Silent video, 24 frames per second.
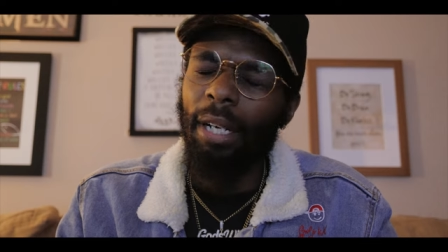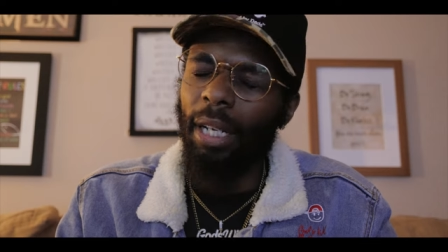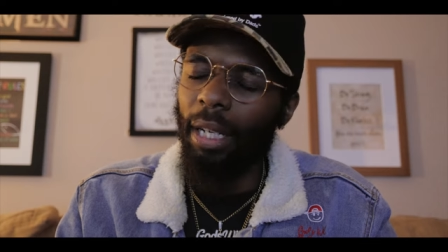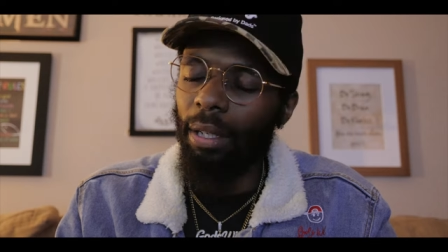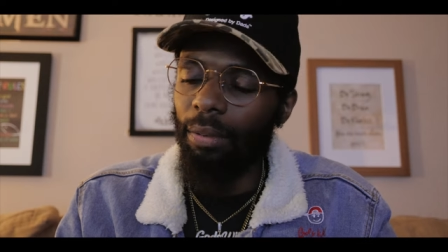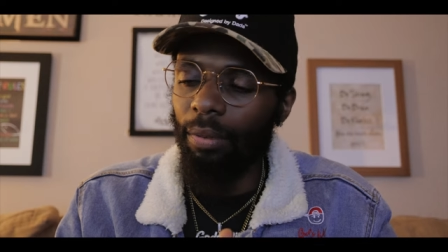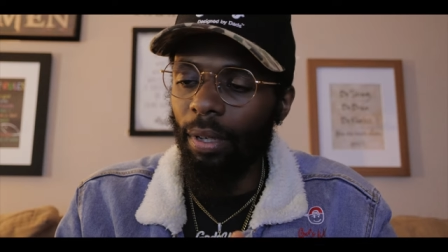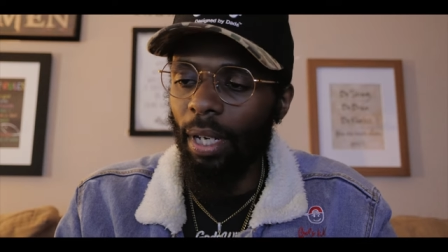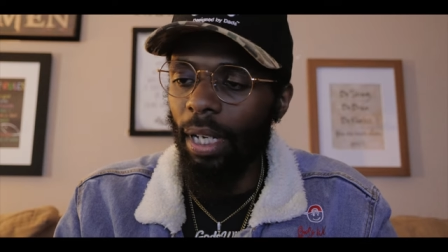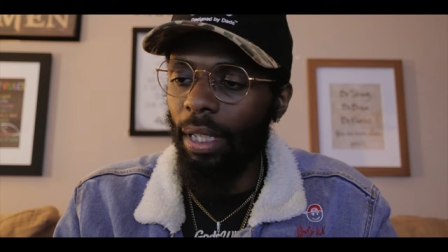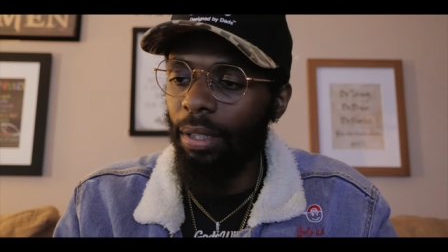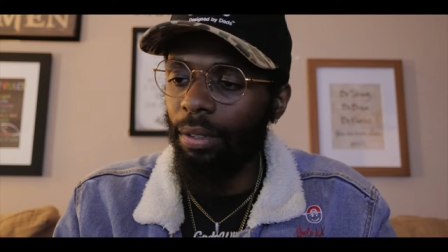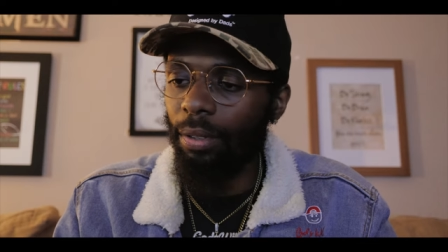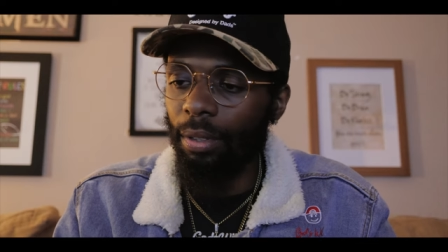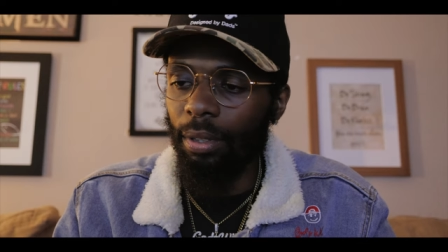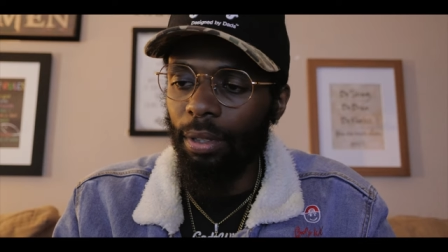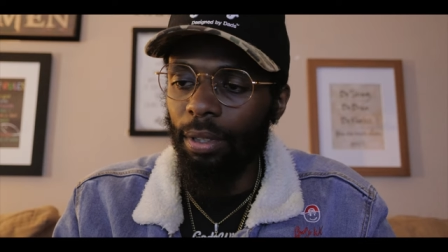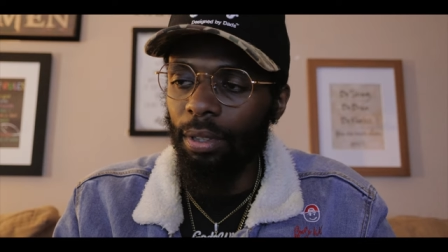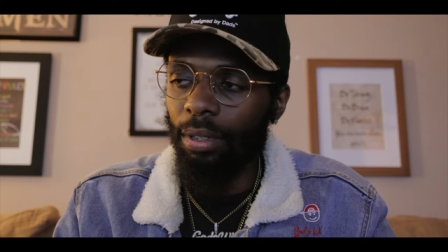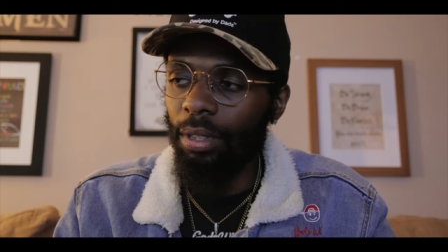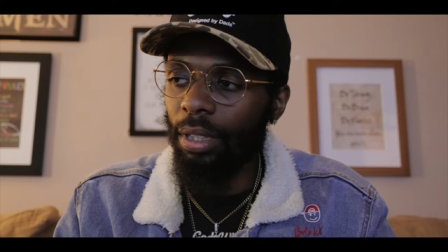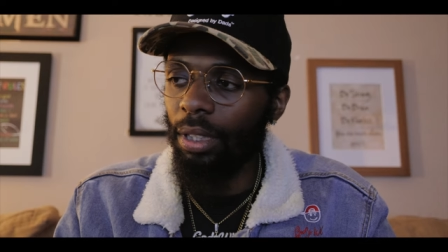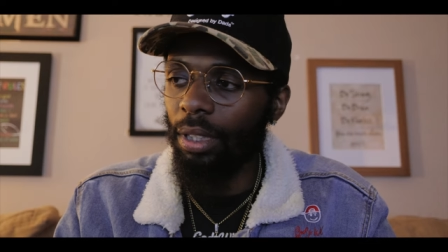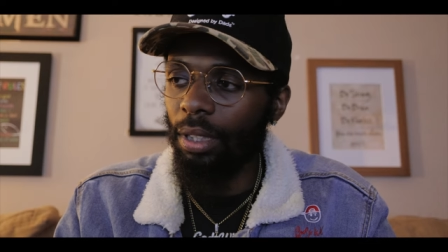And rather
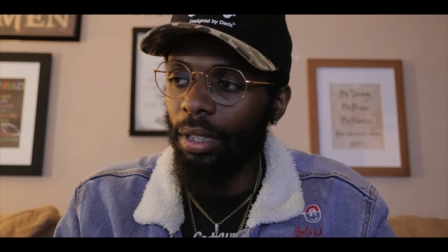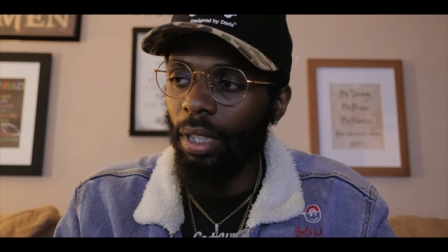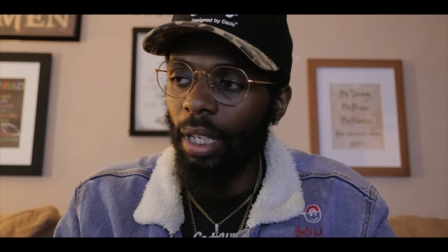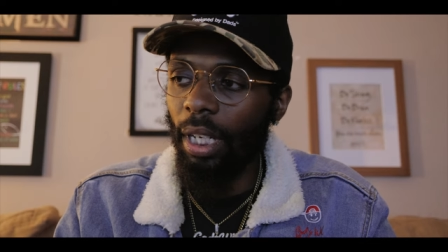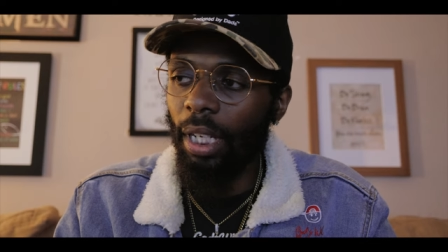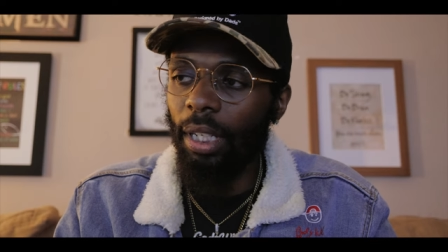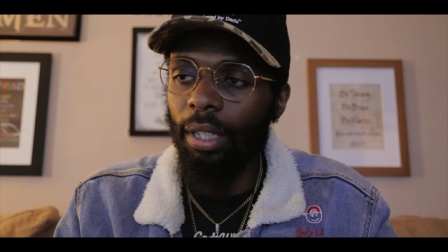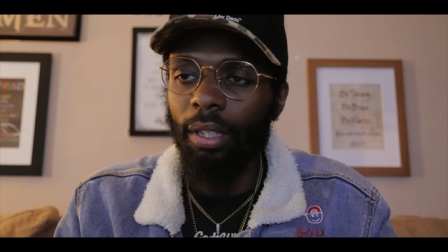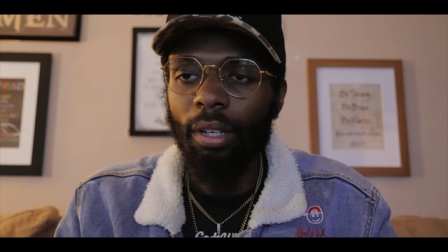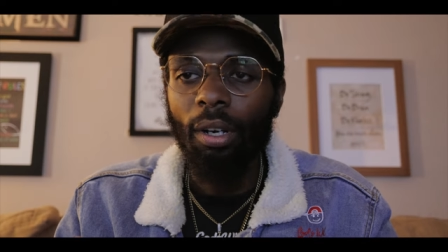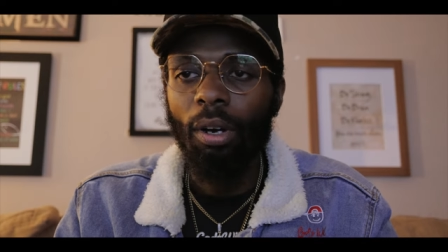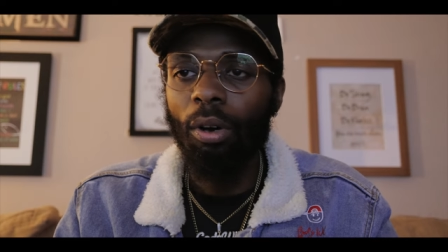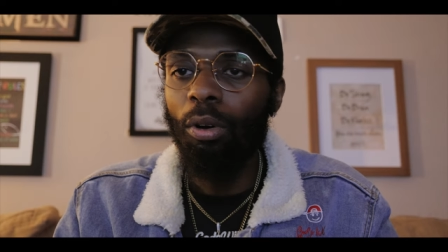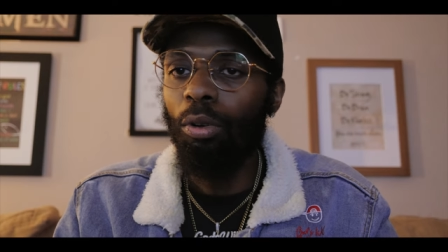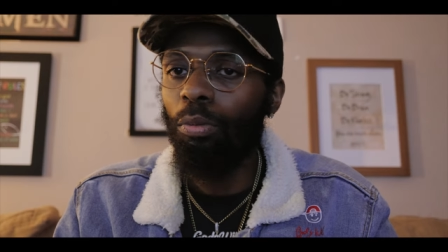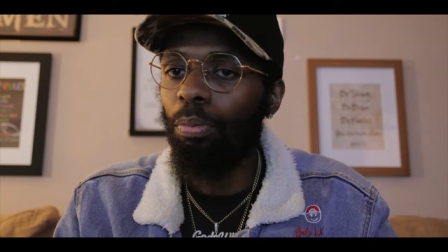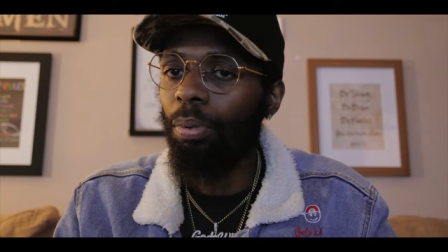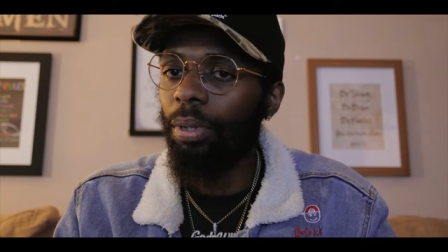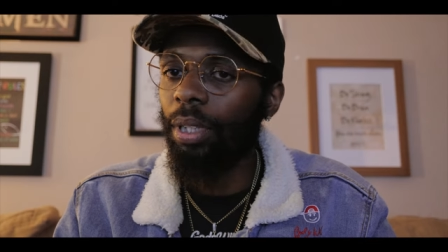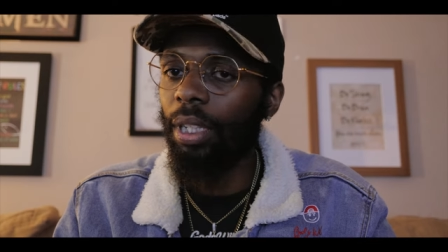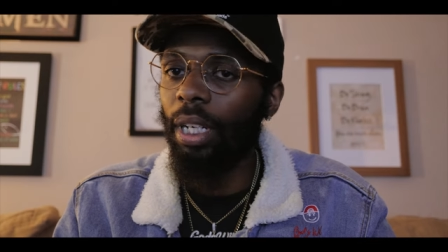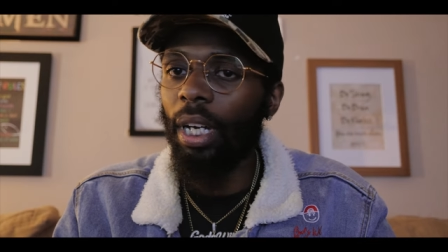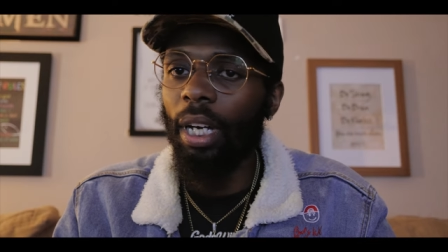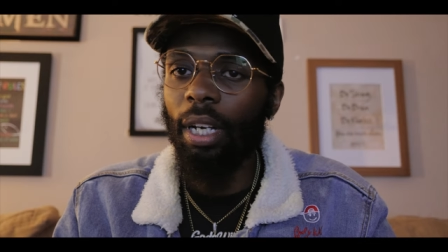it's in an
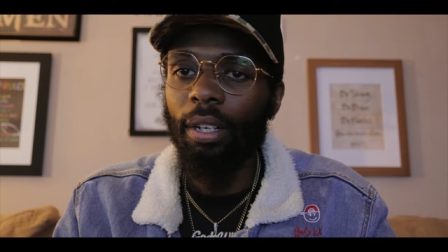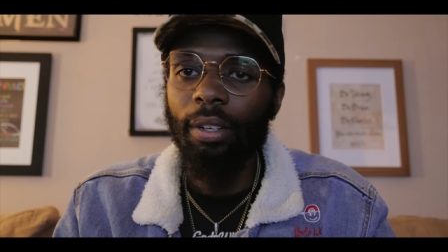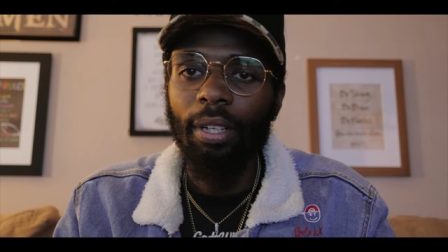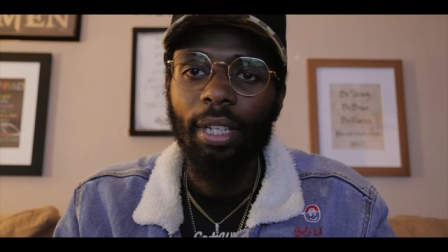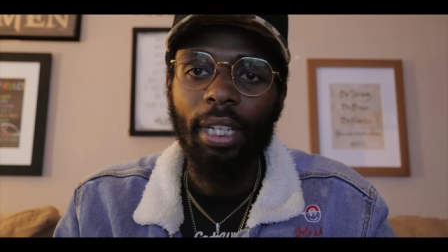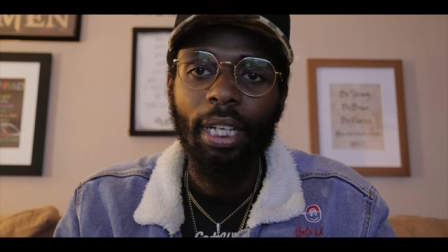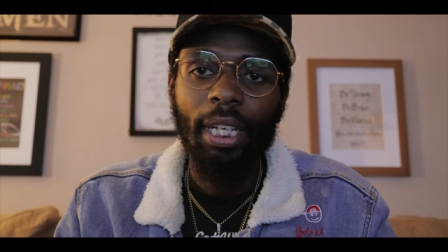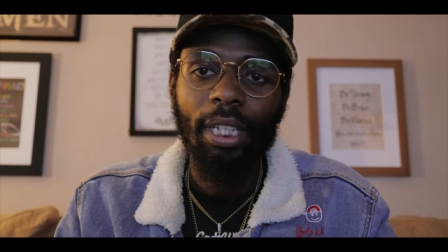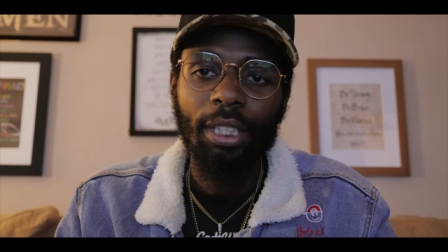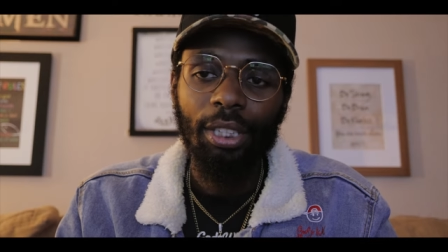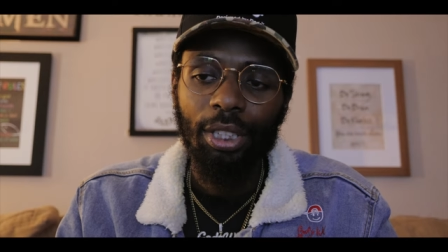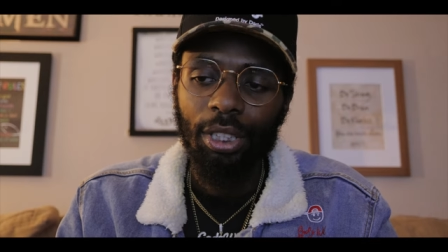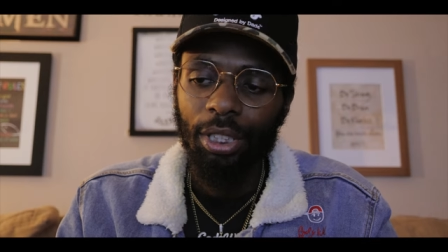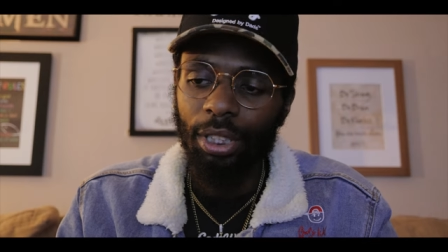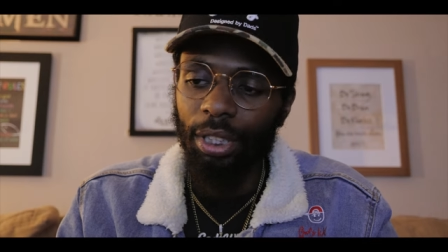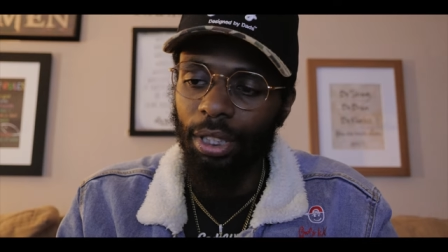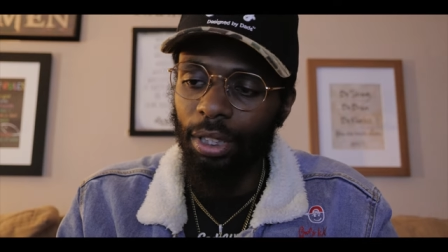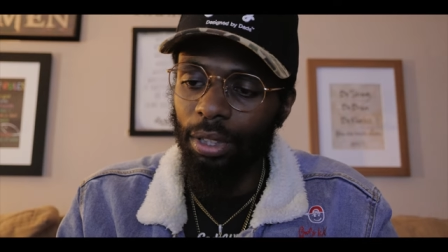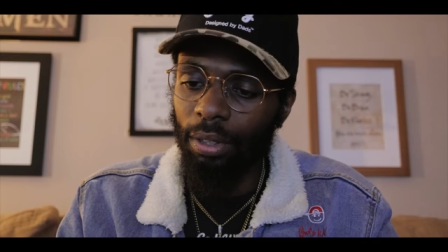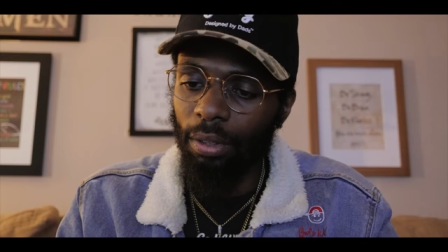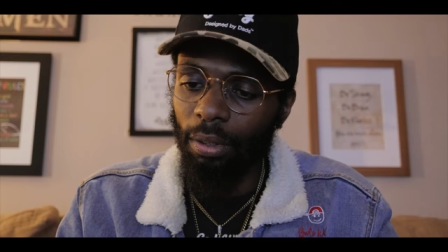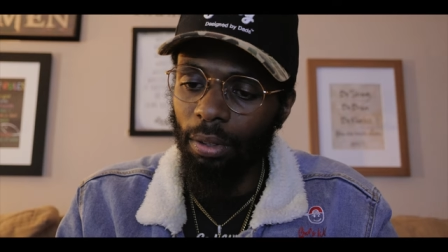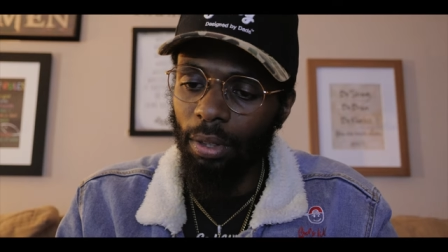open congregation,